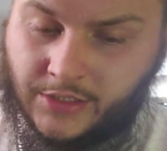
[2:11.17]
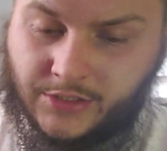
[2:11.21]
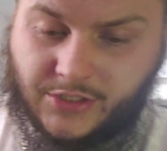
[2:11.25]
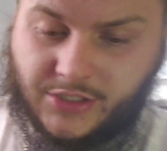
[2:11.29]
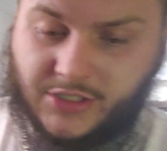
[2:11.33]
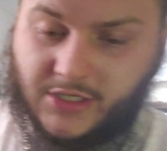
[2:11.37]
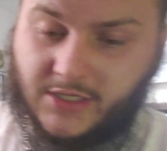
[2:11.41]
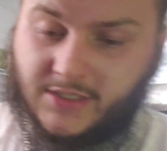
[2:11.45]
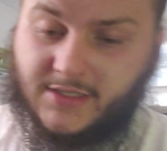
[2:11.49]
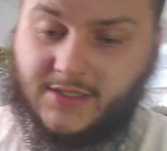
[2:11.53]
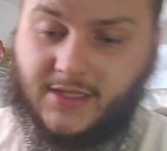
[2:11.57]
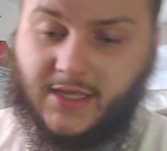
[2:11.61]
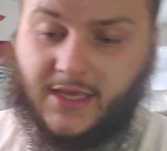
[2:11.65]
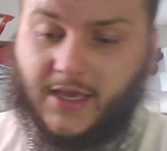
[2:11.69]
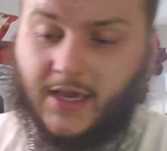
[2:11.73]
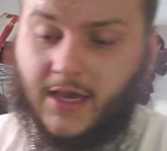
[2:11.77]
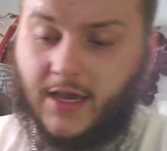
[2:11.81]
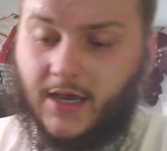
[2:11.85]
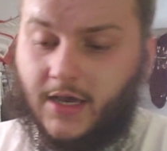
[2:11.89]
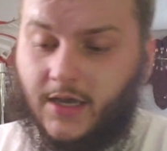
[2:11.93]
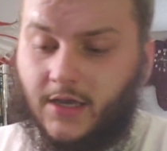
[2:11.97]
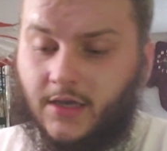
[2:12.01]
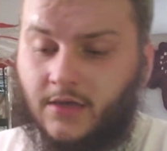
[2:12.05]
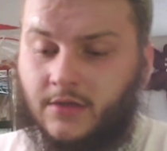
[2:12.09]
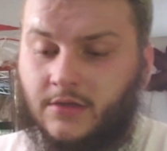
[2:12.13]
Just
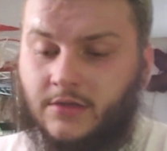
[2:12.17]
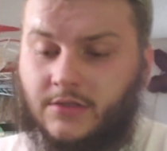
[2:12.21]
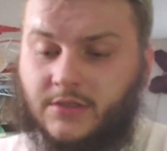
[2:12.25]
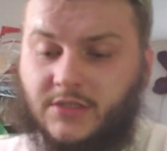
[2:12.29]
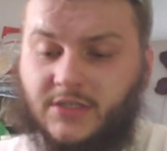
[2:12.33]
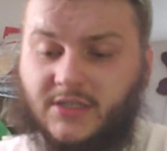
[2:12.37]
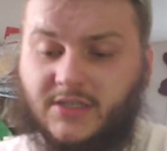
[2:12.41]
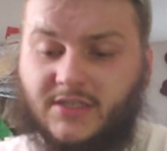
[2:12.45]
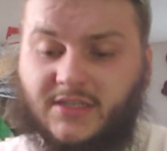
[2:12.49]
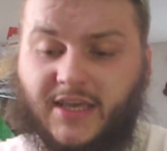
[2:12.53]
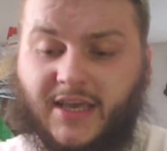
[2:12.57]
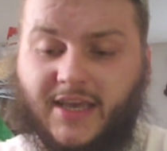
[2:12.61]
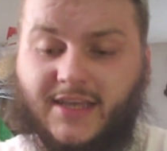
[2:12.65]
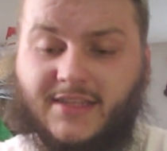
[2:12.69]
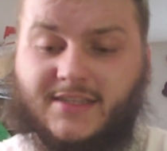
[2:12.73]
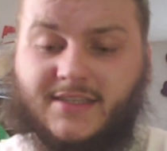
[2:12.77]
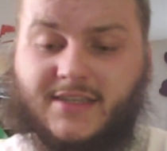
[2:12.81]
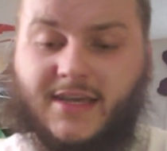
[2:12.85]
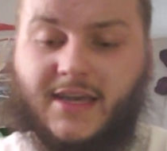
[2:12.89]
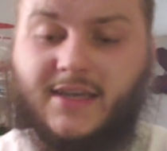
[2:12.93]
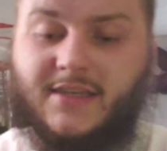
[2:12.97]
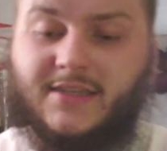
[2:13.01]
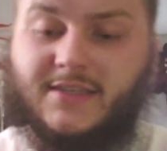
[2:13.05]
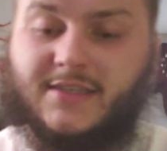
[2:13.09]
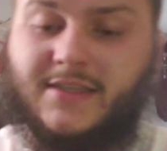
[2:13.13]
the
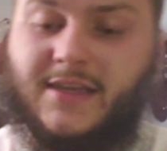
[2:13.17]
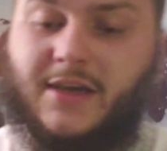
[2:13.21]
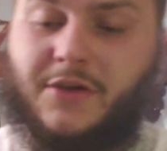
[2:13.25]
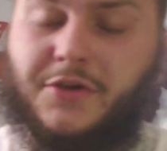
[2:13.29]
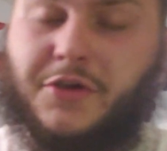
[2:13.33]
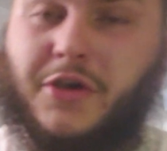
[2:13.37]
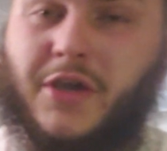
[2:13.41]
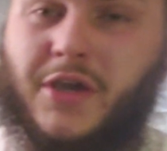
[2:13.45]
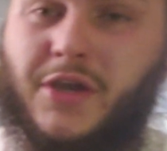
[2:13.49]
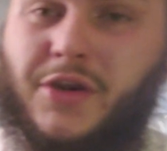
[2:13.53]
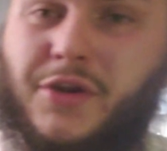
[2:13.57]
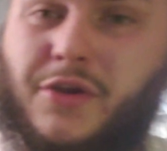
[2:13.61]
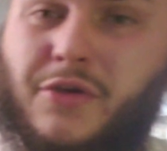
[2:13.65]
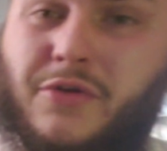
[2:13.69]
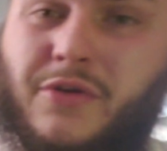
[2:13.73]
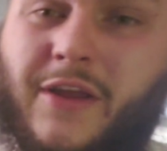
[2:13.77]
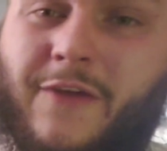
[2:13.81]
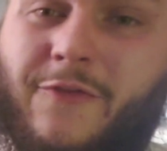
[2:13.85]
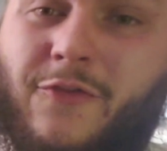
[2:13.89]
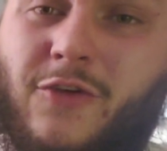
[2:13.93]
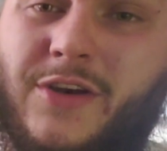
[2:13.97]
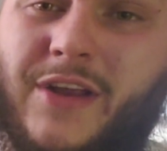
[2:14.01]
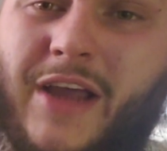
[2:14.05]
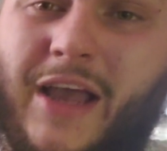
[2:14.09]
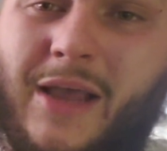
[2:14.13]
insects. Now you can do
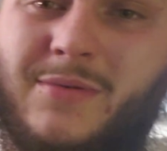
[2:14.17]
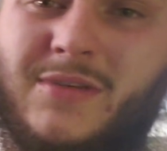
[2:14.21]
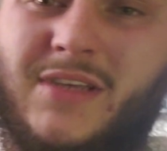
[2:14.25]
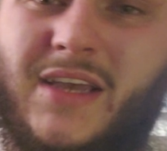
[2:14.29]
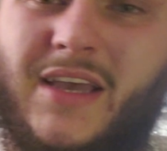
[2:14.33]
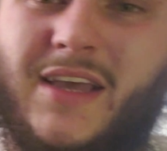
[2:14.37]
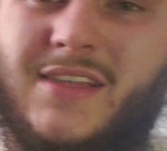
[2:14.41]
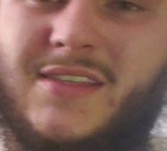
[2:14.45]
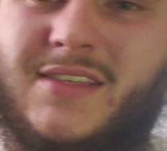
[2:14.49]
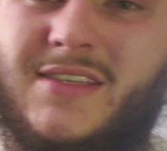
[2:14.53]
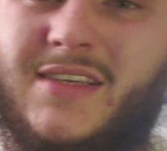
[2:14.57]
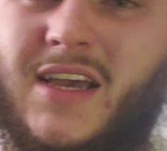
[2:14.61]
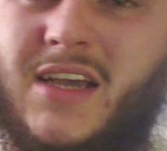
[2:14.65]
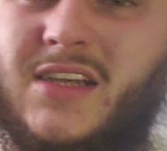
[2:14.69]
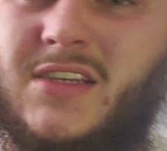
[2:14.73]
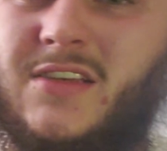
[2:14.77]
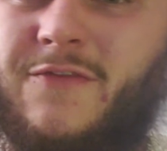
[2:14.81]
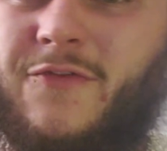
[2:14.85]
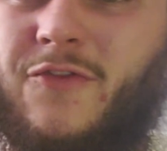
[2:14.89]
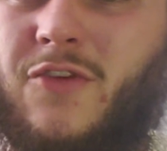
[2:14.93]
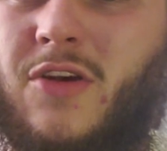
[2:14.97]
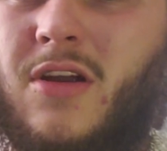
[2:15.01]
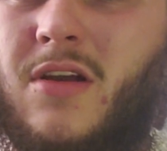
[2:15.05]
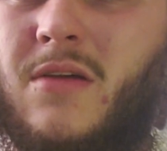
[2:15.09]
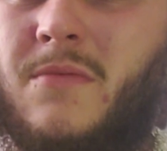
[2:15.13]
different types of insects,
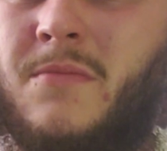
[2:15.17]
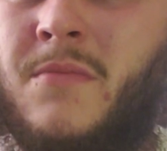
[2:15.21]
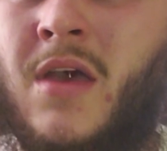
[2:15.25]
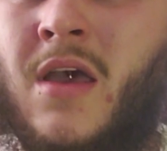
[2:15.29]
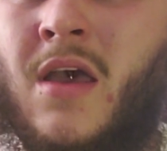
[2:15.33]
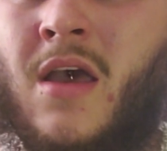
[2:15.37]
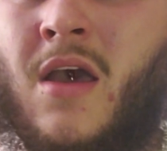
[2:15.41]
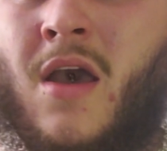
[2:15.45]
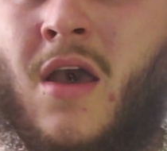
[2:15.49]
from